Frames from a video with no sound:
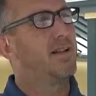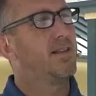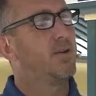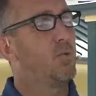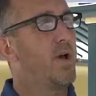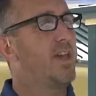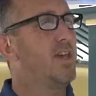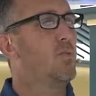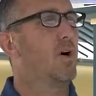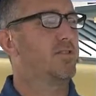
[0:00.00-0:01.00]
the way He
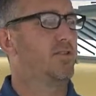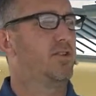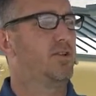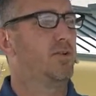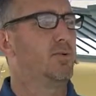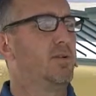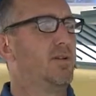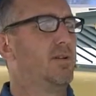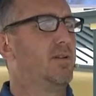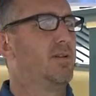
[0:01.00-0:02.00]
wants you to.
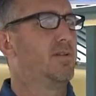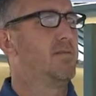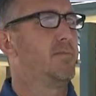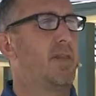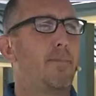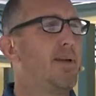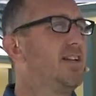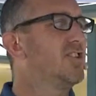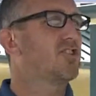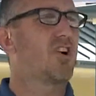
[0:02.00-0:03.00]
Not being
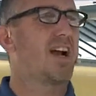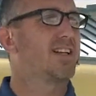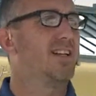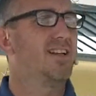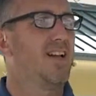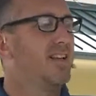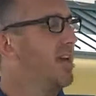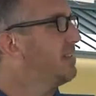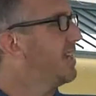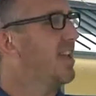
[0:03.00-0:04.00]
distracted,
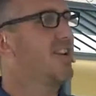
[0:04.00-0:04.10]
not taking